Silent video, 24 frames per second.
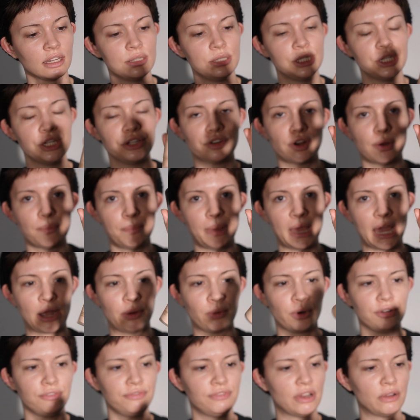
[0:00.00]
Serum
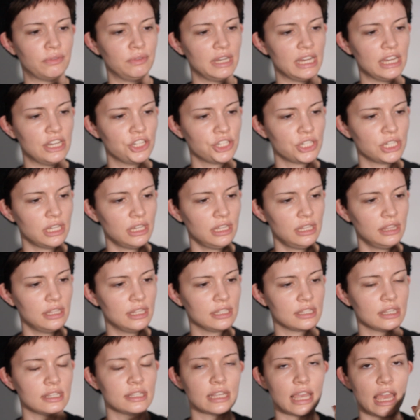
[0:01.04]
Powered Foundation. This is